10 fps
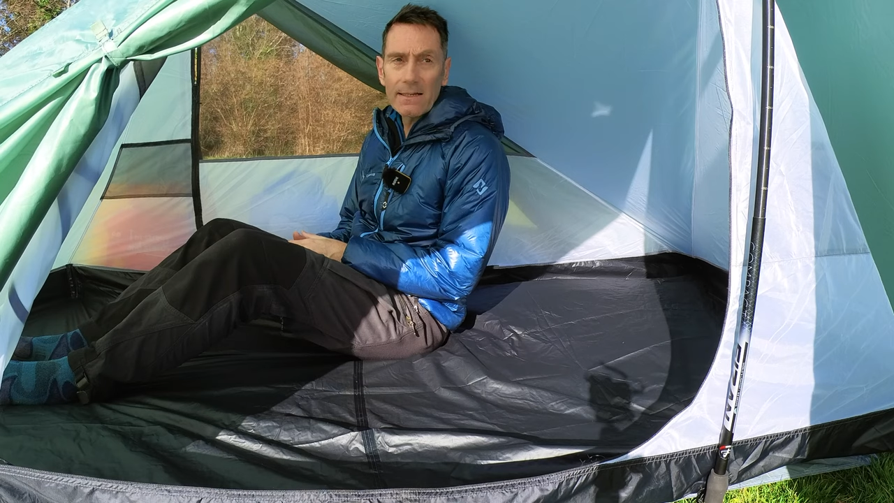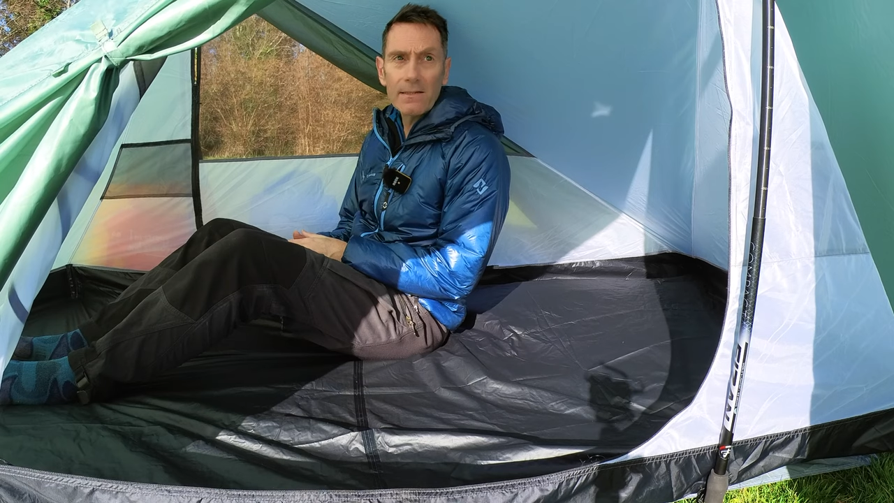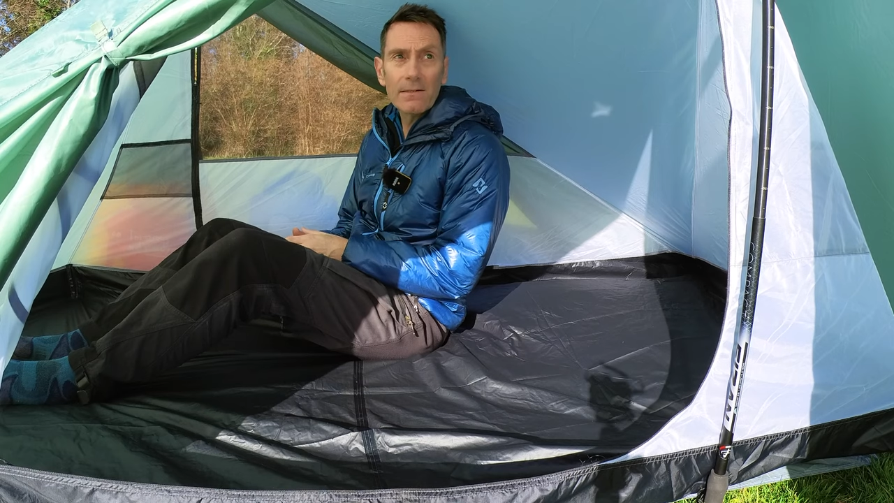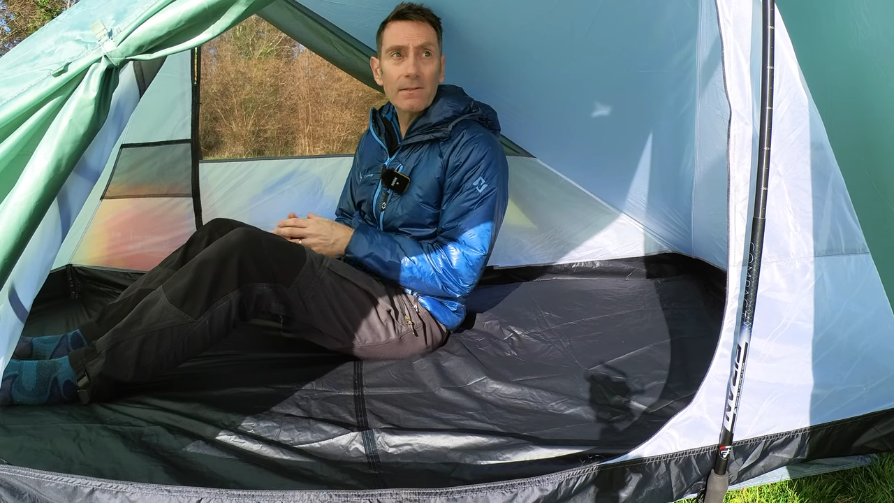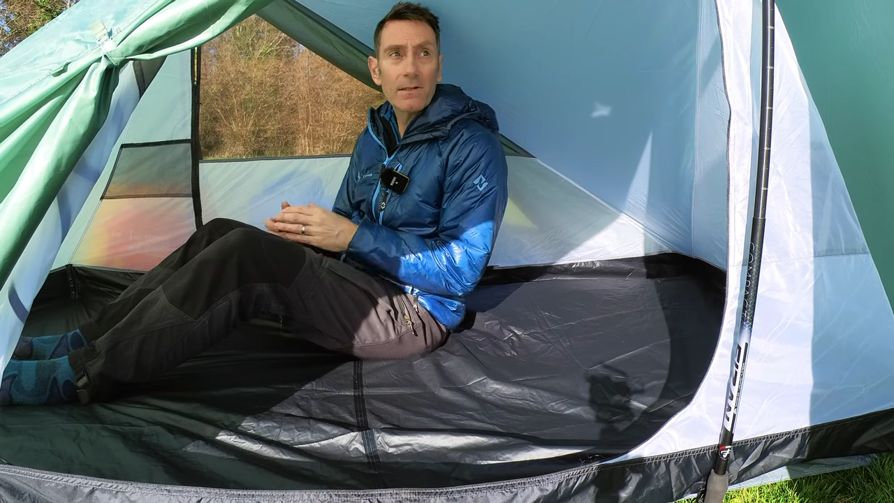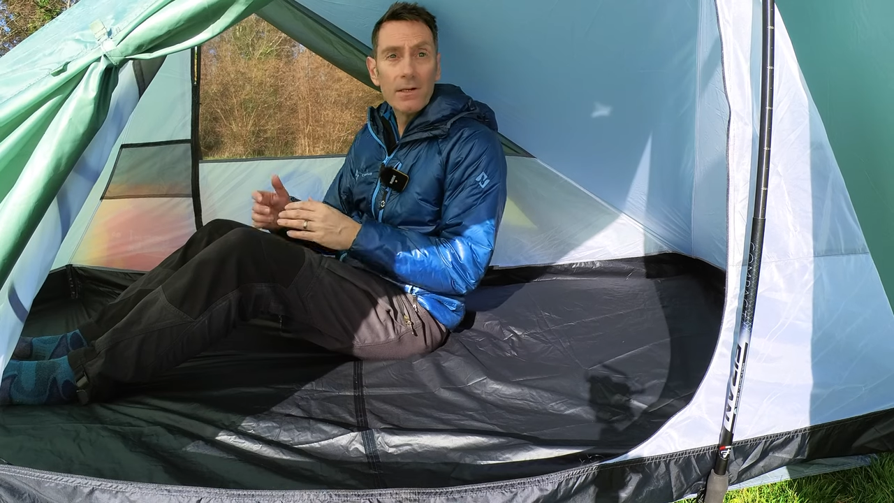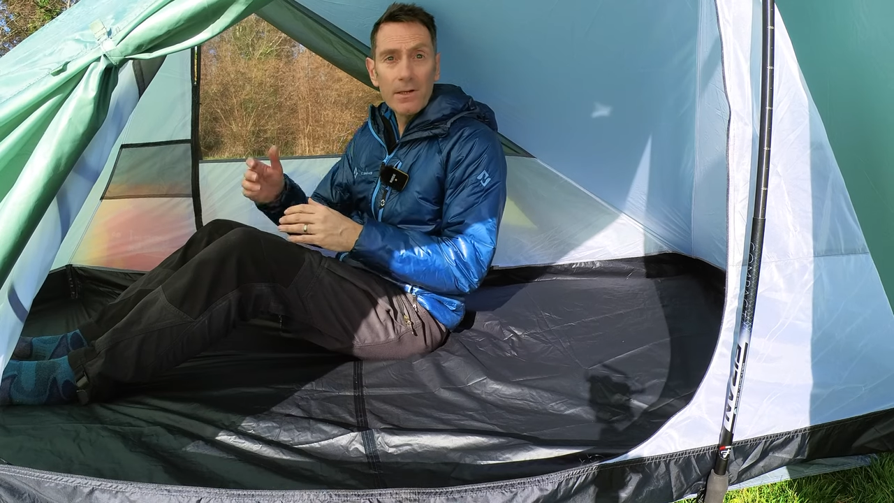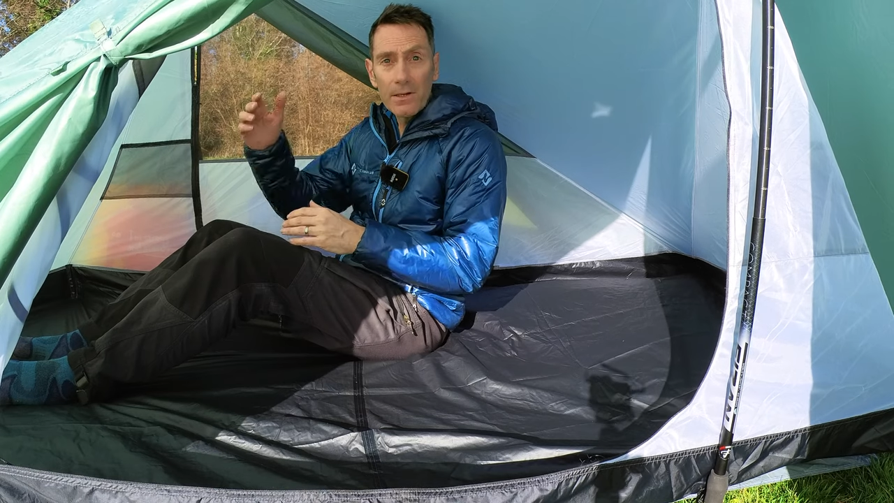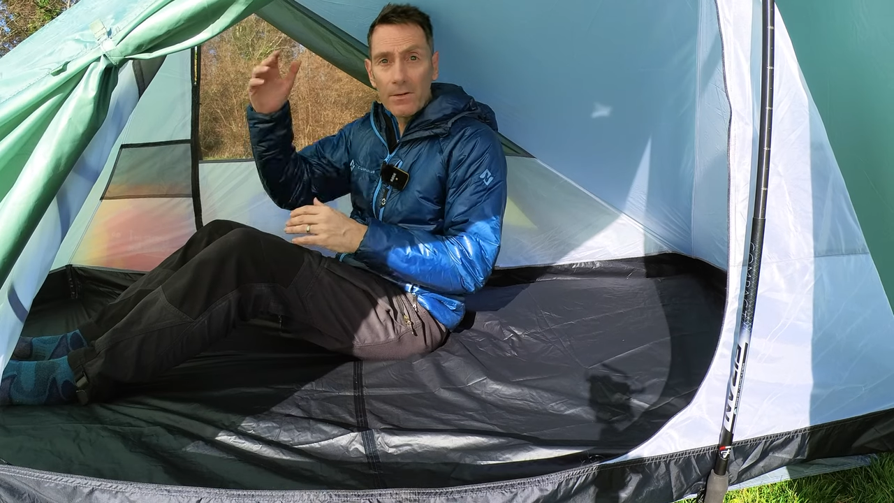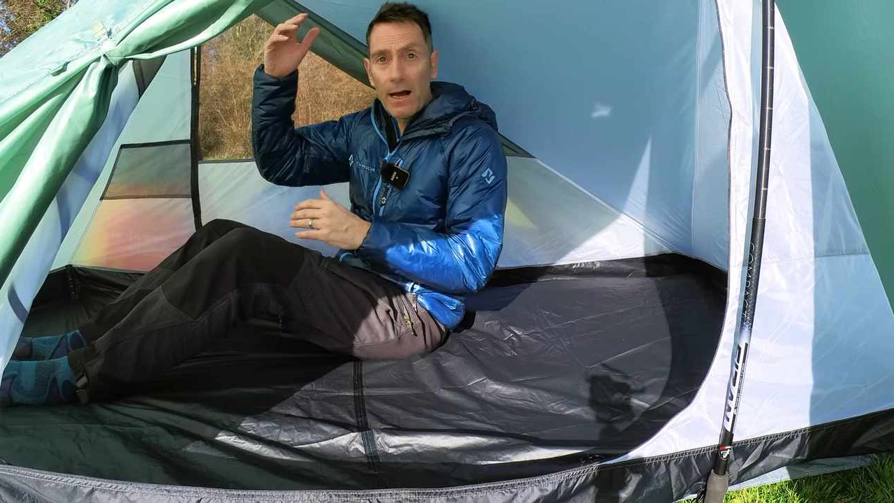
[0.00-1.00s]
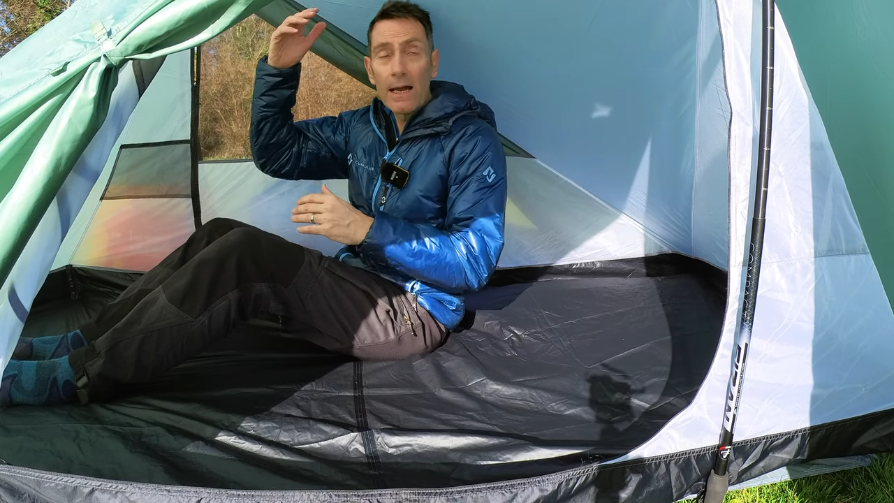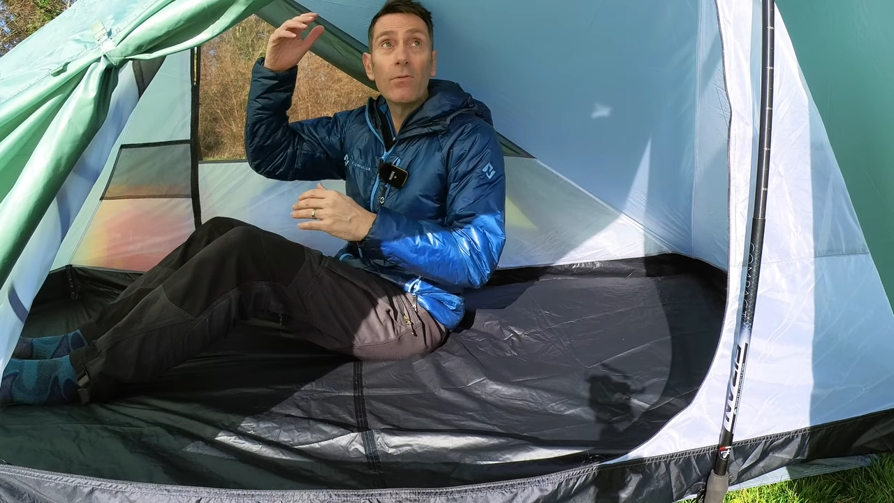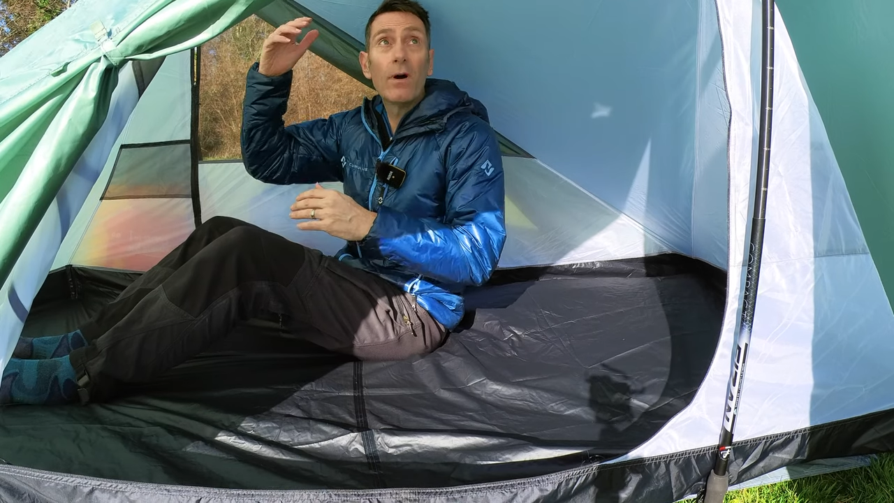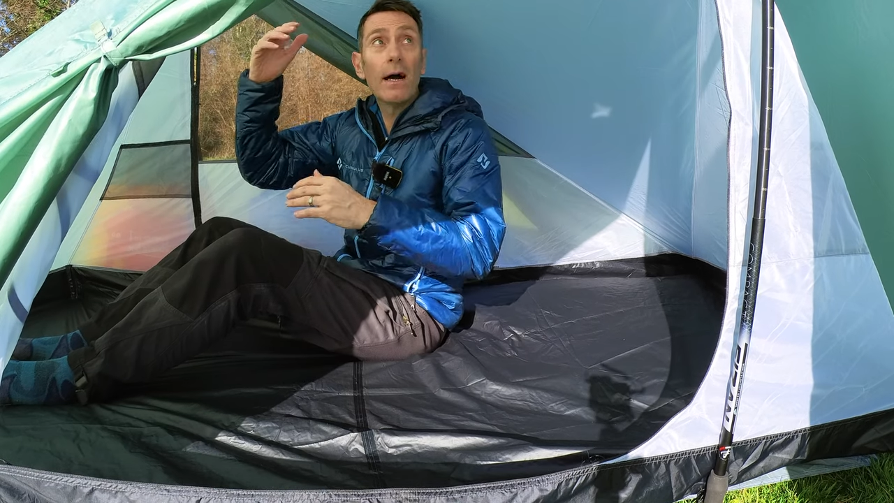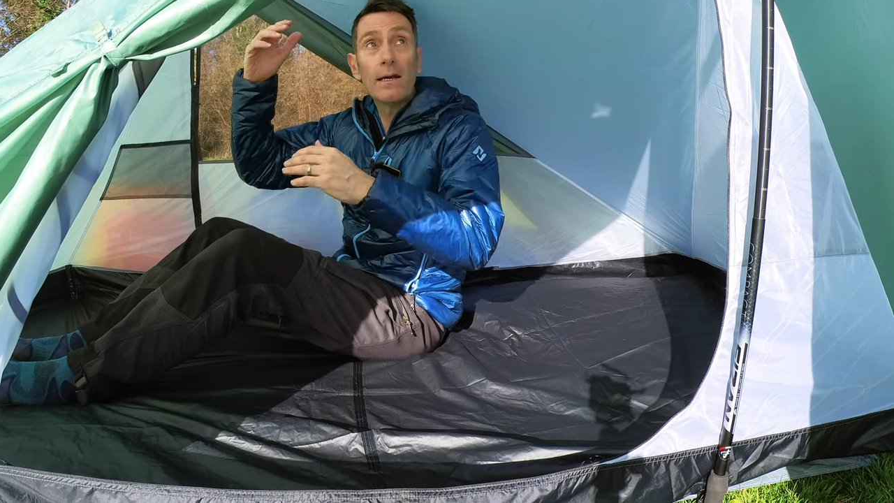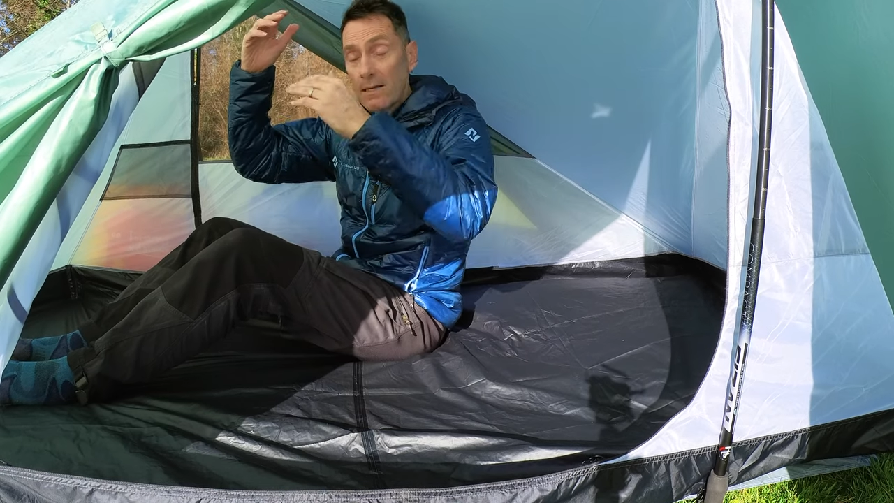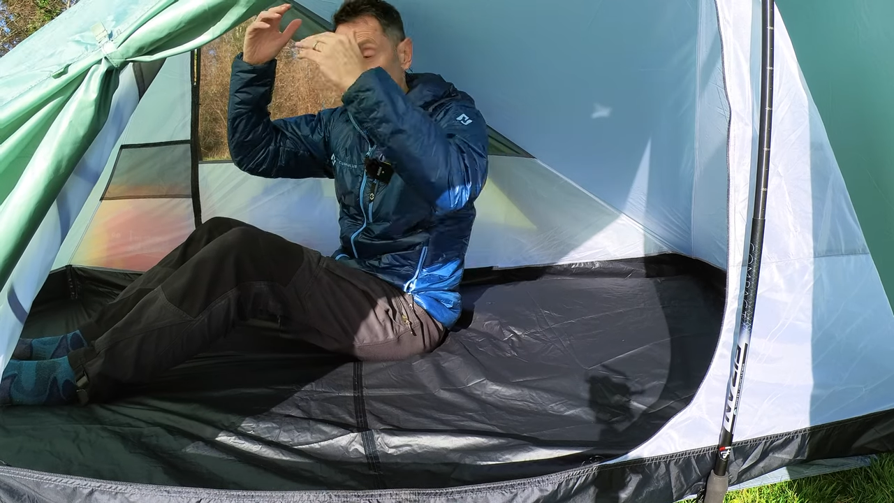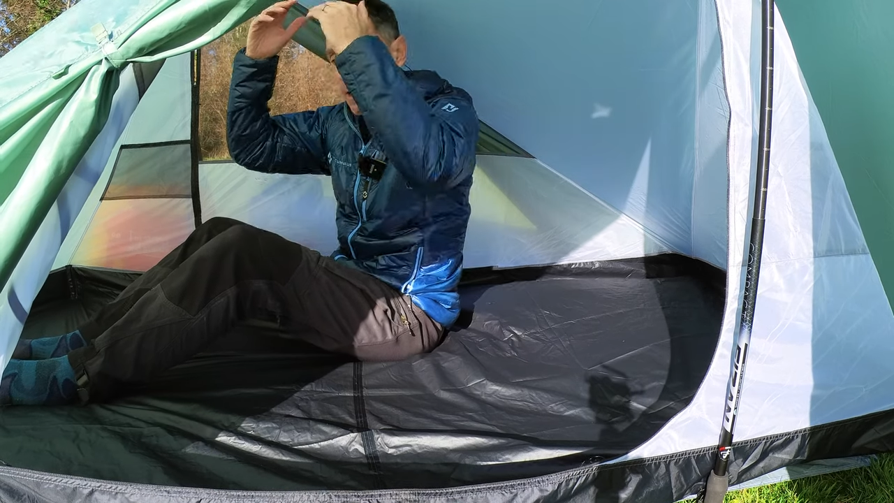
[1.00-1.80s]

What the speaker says: excellent. You know, height-wise,